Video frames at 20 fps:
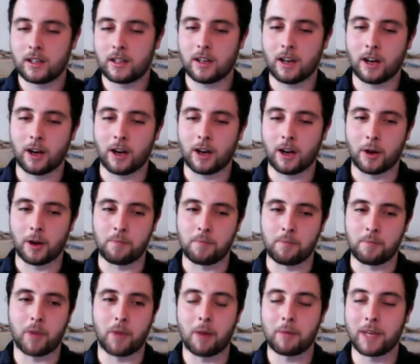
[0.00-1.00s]
Um,
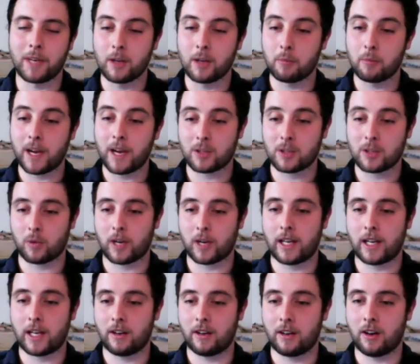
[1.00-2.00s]
but I mean, the best way
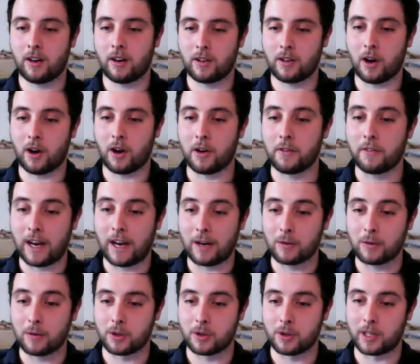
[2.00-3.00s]
I
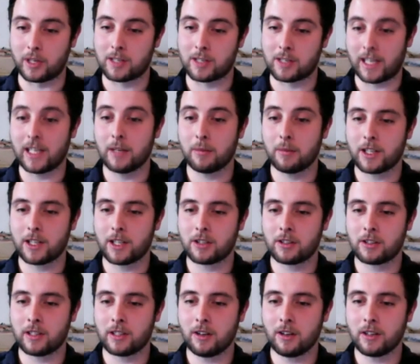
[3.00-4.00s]
found to explain the
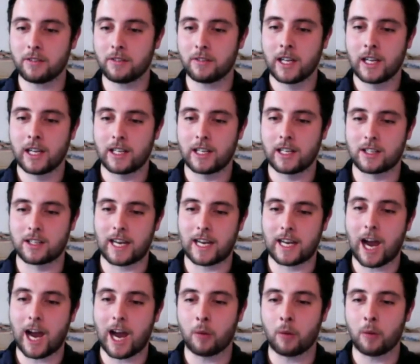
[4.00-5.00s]
battery life is to
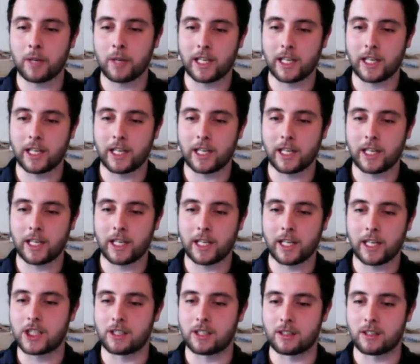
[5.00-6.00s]
say how many
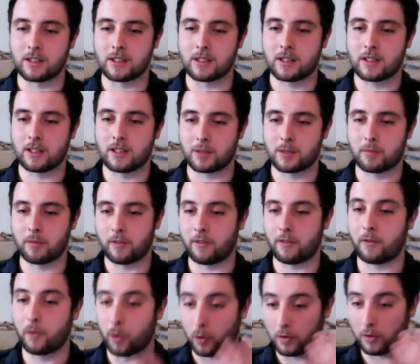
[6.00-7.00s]
rotations this
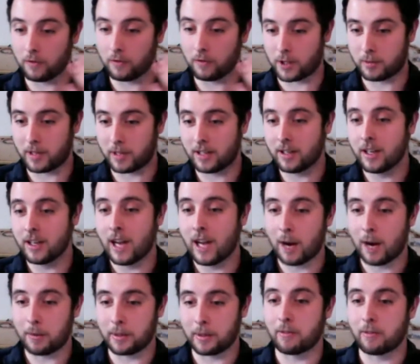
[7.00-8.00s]
for, for spin,
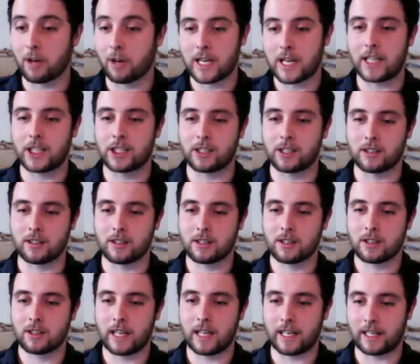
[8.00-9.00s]
how many
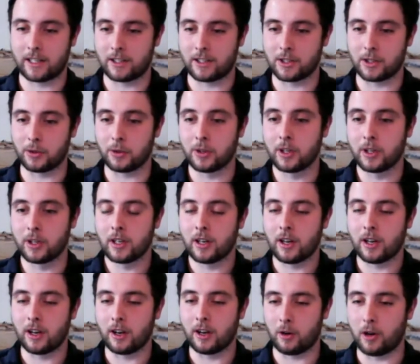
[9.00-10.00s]
rotations it can do
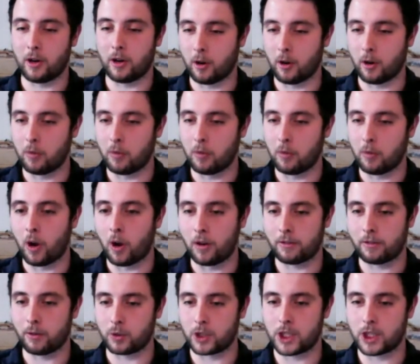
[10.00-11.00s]
uh, on, on one
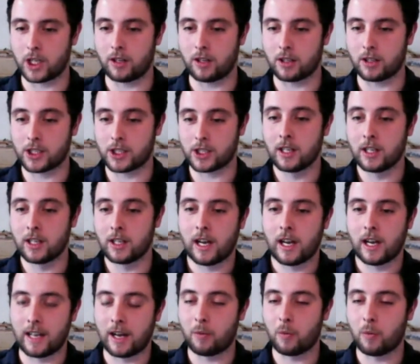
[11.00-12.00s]
full charge.
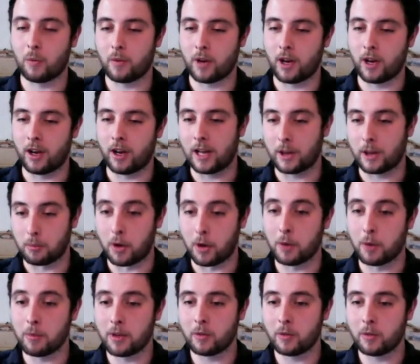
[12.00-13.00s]
And that uh, at the
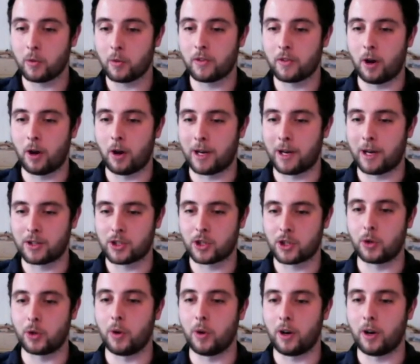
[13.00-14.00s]
moment we've got about
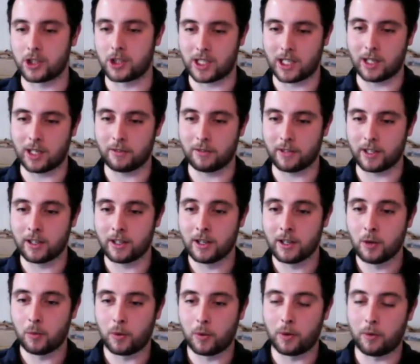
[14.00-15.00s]
two hundred out of it.
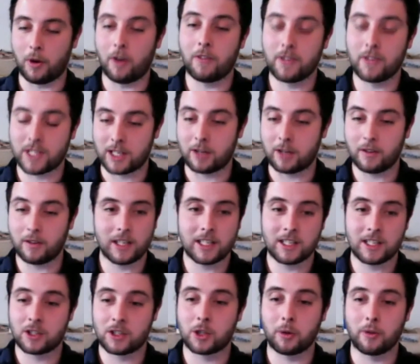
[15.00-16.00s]
We're obviously, this
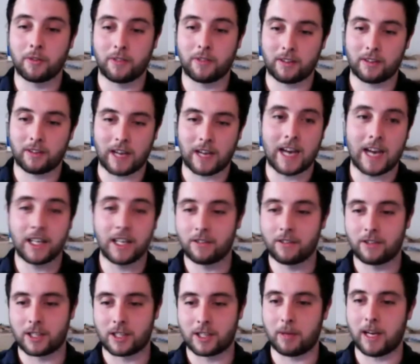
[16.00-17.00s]
is true of any of
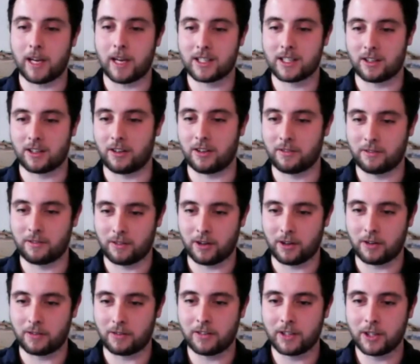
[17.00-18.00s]
the specs I've,
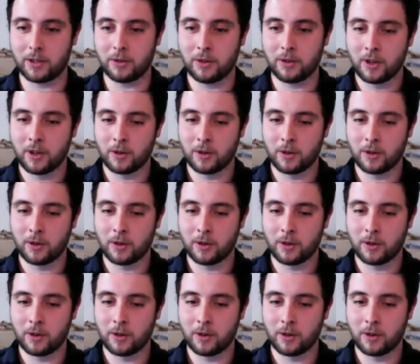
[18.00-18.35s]
I've given you.